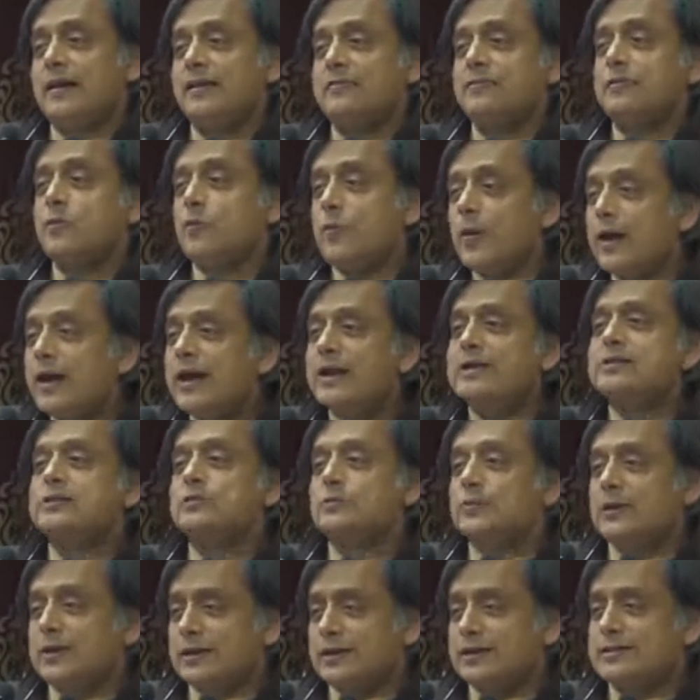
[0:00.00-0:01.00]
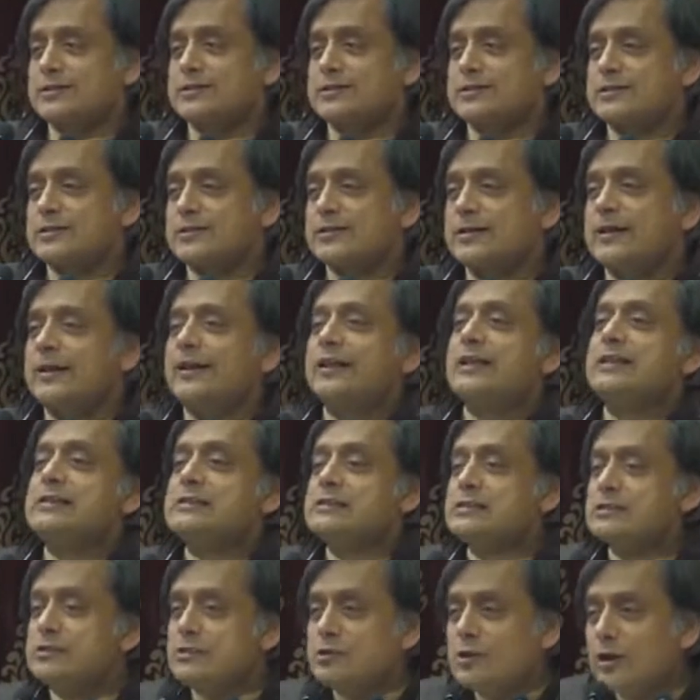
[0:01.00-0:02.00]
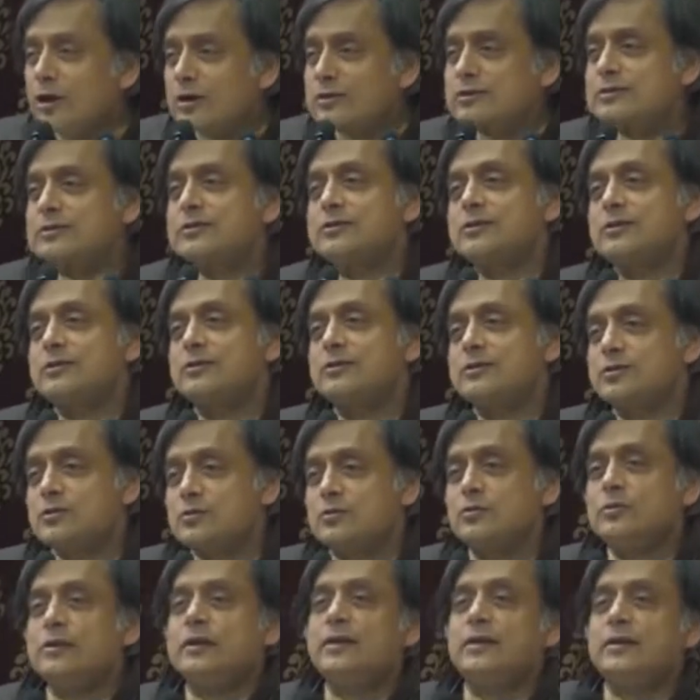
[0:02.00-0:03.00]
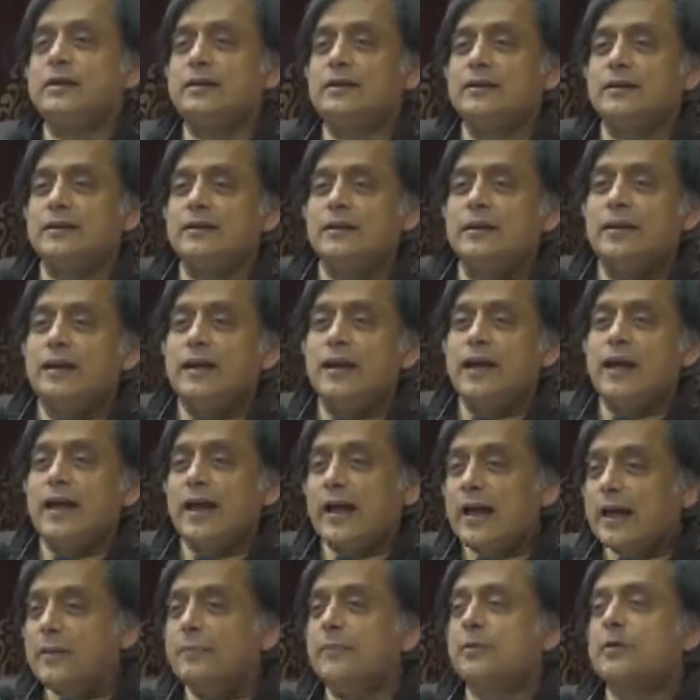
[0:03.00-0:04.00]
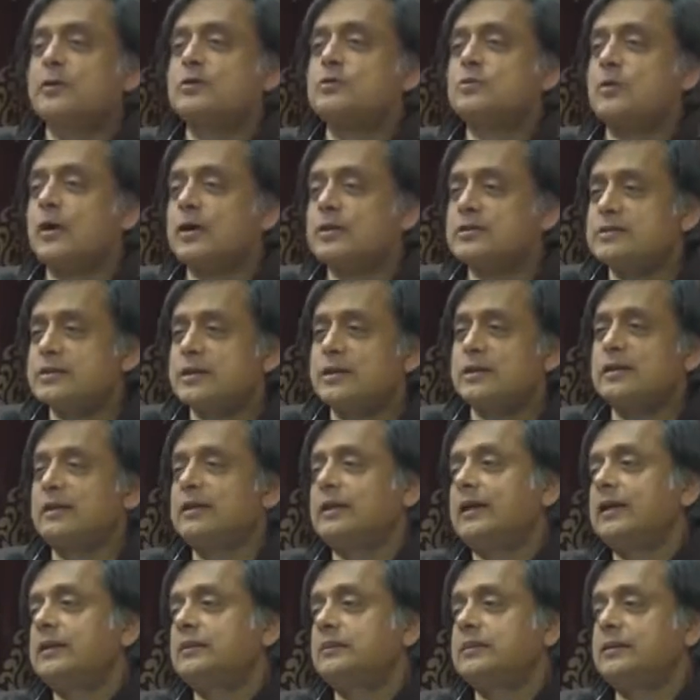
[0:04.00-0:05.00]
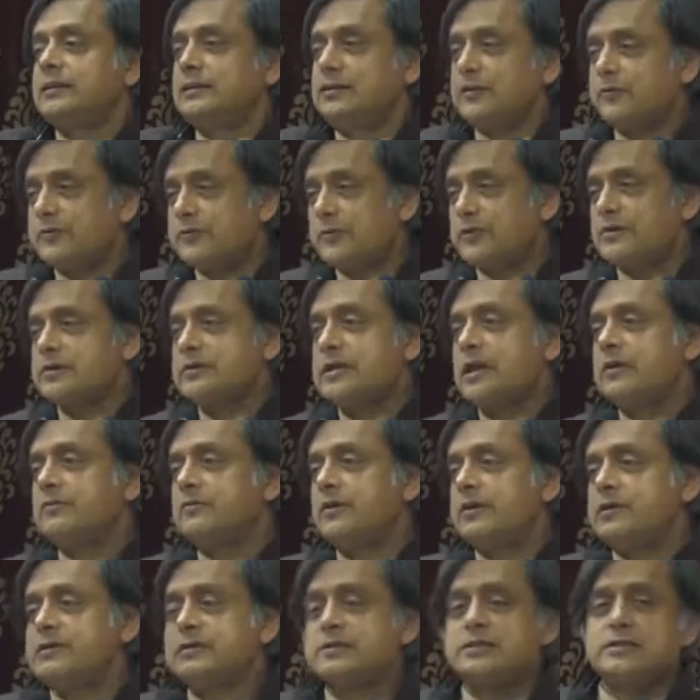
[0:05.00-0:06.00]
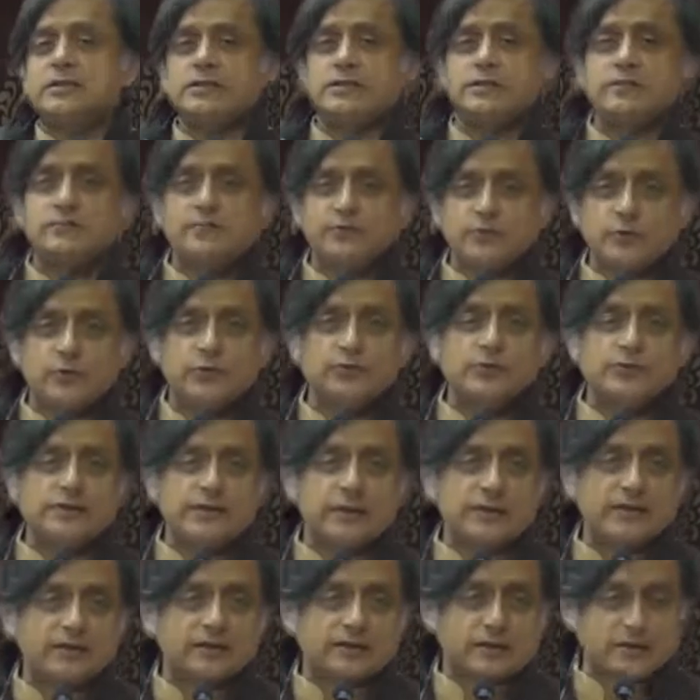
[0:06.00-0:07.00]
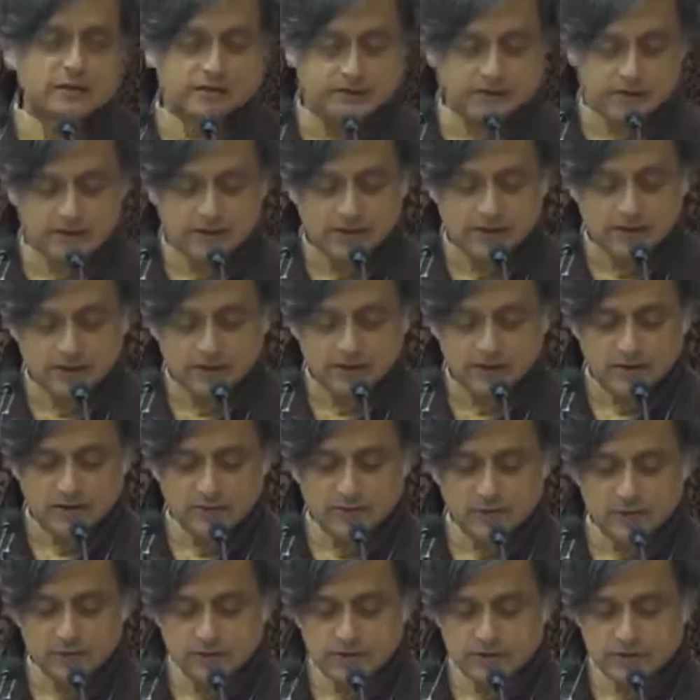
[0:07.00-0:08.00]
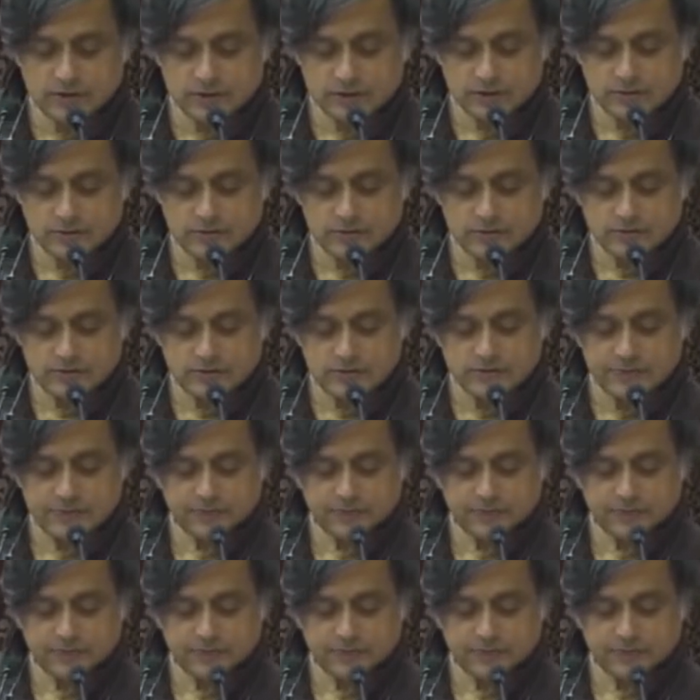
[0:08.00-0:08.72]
the way it works, is not truly able to articulate the different diversity of views in our country on most issues.